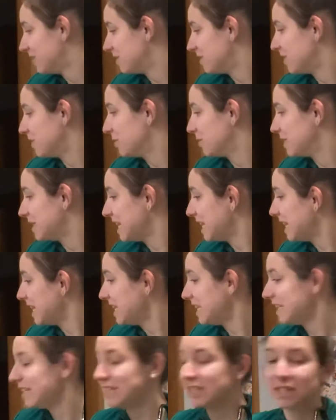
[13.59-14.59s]
So
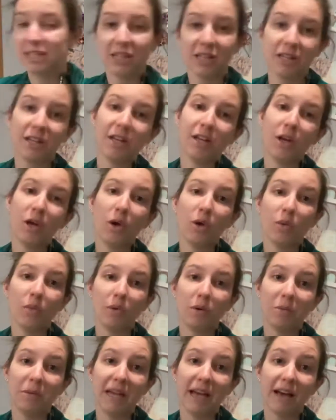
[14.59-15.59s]
Sadie here
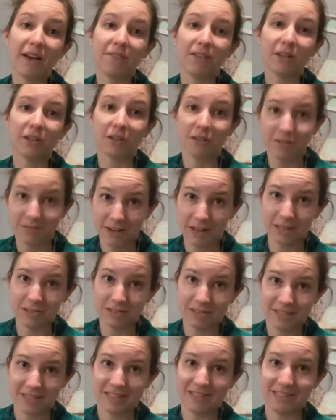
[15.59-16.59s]
will be having her vital
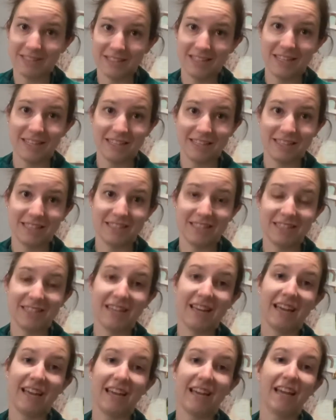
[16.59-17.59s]
signs taken
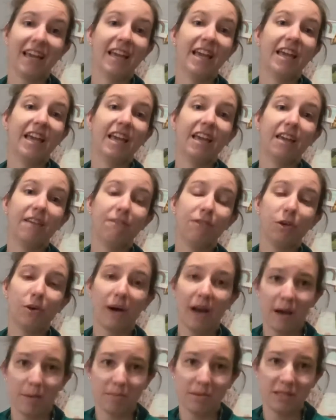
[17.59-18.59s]
today. If you
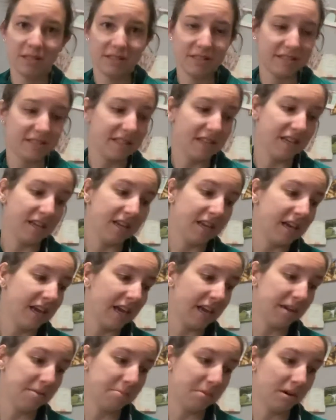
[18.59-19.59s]
happen to see
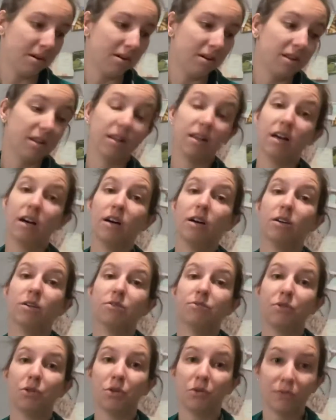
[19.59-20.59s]
a ball
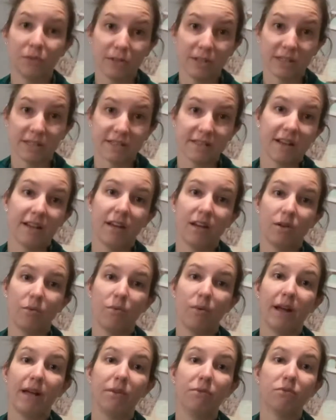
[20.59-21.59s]
of overexcited
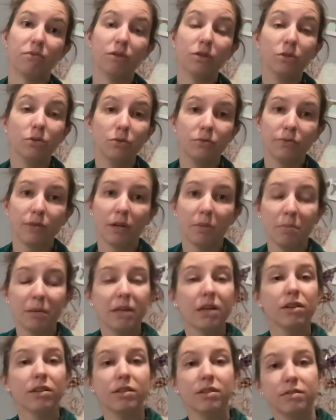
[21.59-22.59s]
red floof
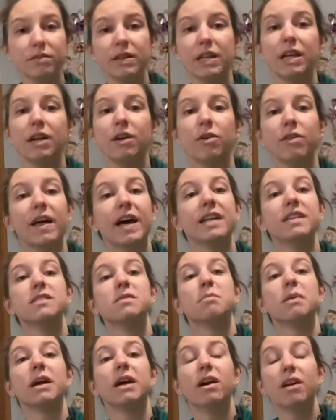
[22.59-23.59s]
appear in the video, that
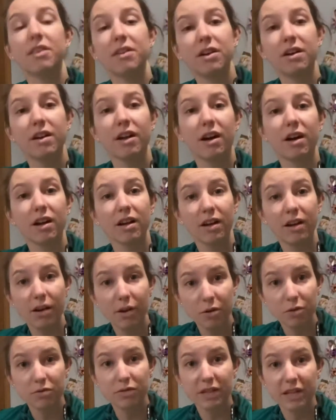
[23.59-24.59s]
is my other dog,
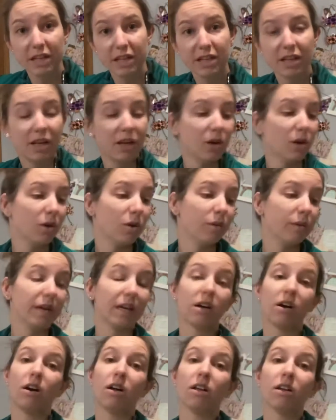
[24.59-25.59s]
Nova. We
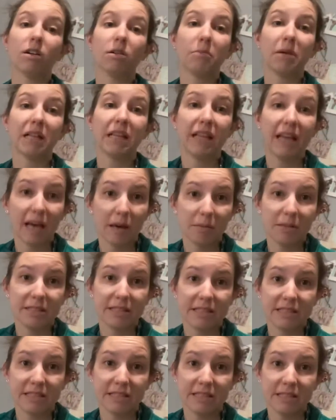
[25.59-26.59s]
call her my lab
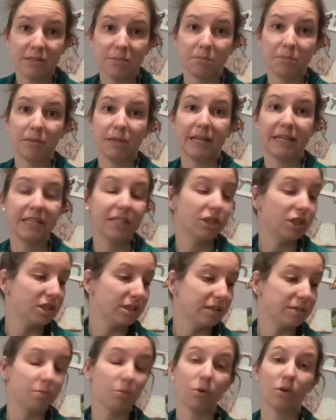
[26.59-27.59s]
assistant, but
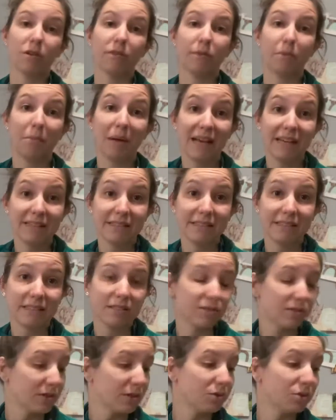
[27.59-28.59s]
she's more of a
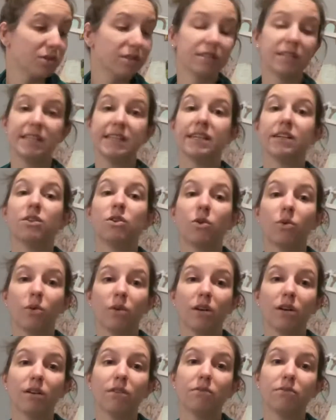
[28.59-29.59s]
pest, so just
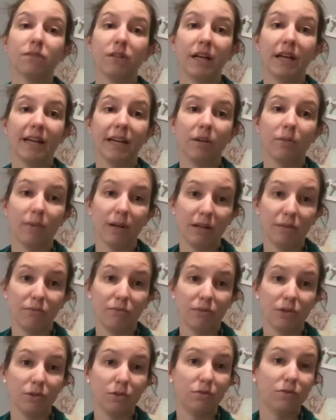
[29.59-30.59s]
ignore flying red
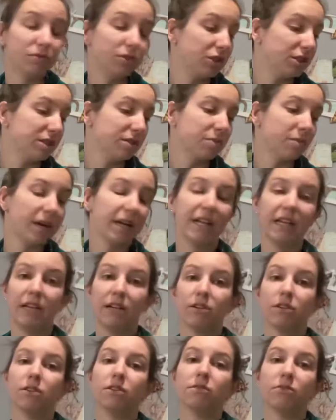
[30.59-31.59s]
floof. She's right
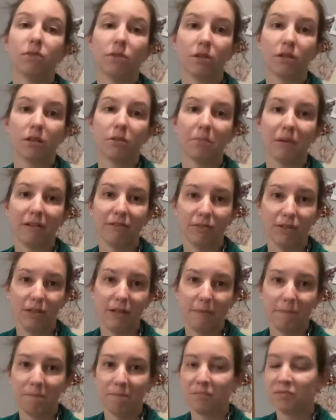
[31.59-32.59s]
here on the floor on my
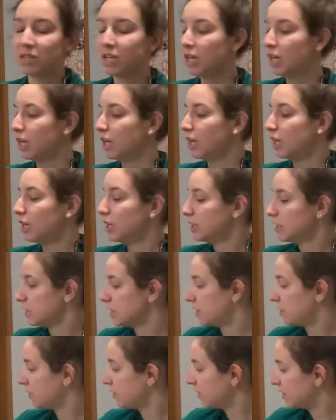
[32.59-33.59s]
foot.
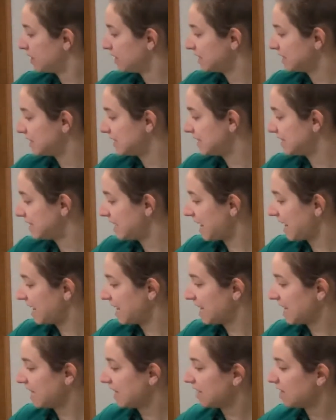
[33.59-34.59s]
So this is
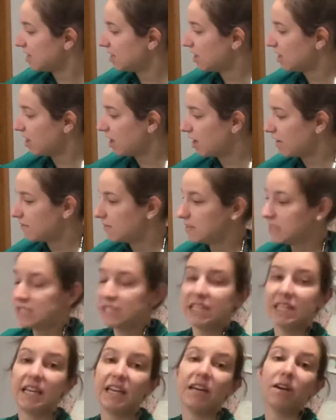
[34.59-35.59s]
Sadie.
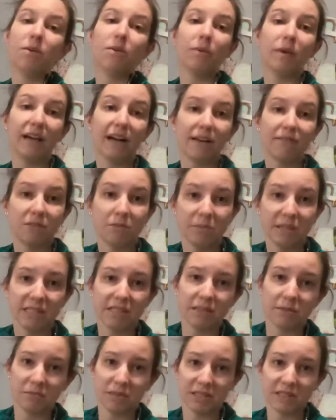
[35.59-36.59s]
Obviously, we have to make
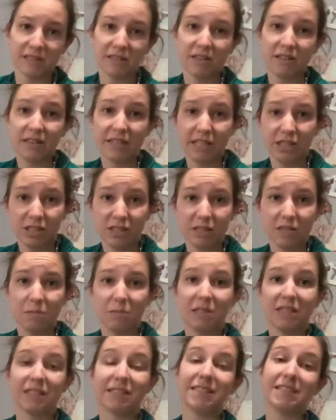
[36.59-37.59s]
some considerations
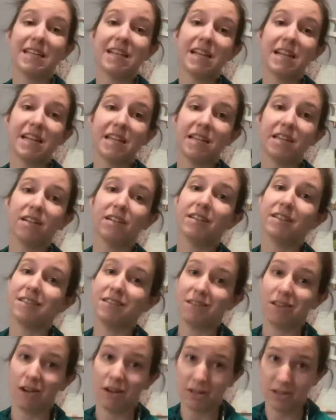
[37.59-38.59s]
because Sadie here is
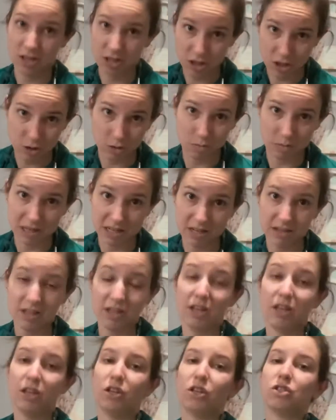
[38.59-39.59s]
not human.
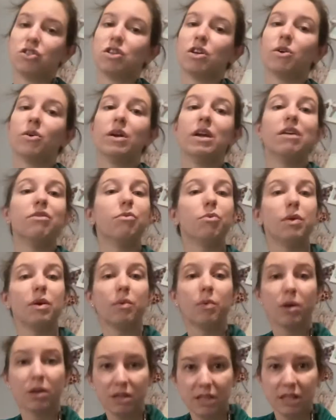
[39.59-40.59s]
So if we
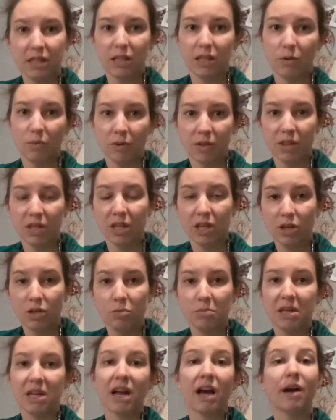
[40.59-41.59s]
were dealing with a
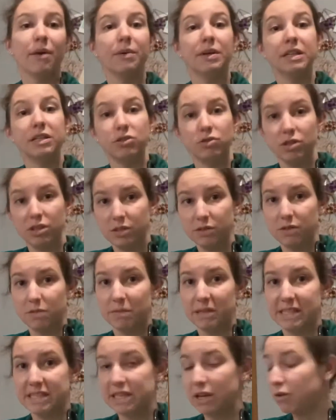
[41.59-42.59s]
human, I would introduce
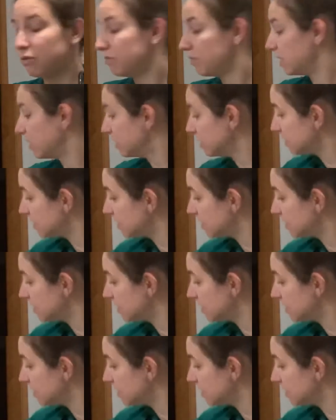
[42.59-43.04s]
myself first.